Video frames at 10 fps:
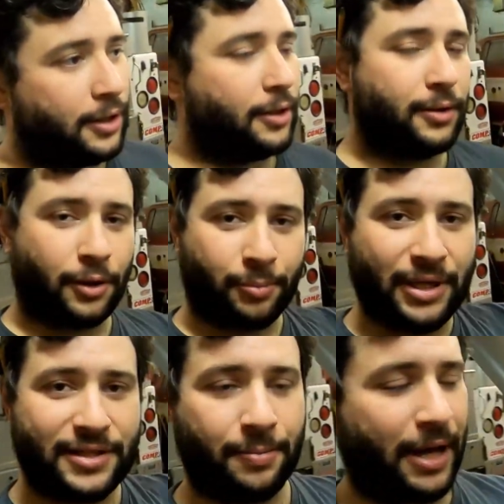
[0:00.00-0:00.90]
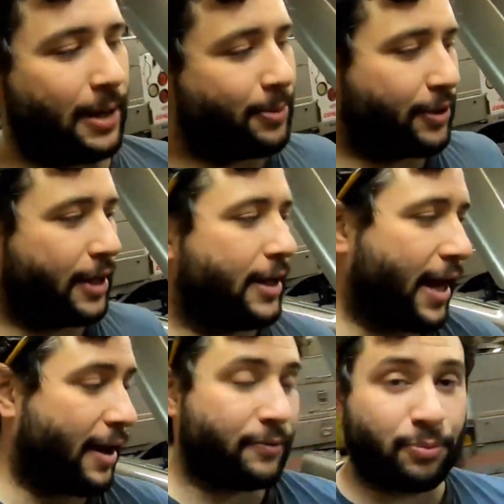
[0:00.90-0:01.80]
little piece of paper that you
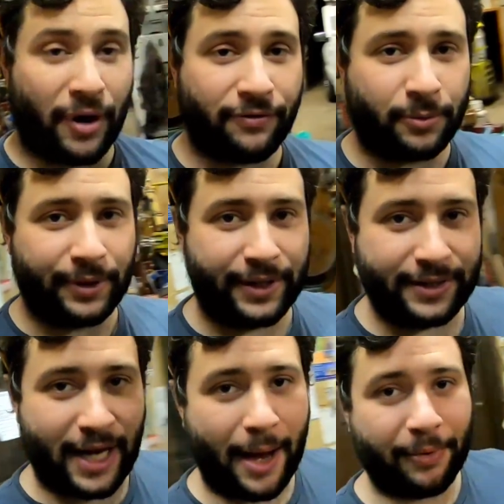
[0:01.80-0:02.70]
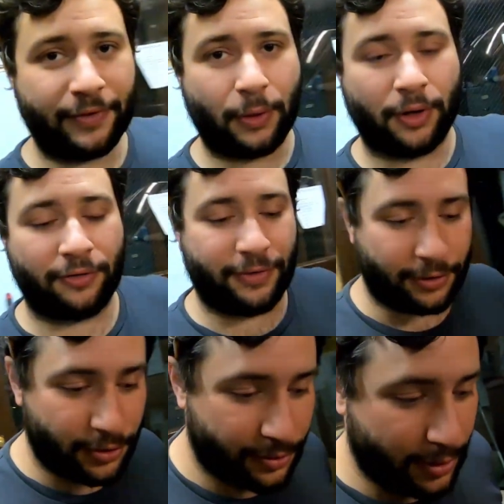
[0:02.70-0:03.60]
have, preferably the top of the oil
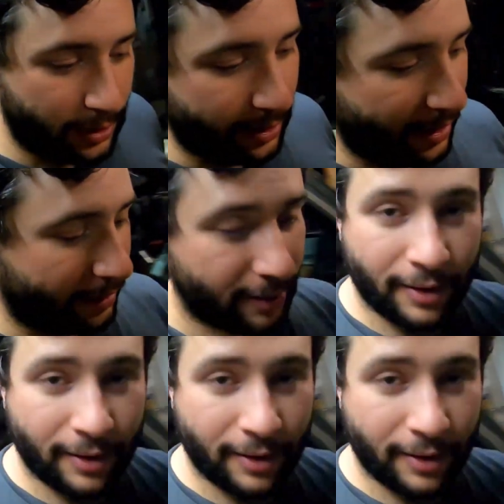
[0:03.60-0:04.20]
filter, like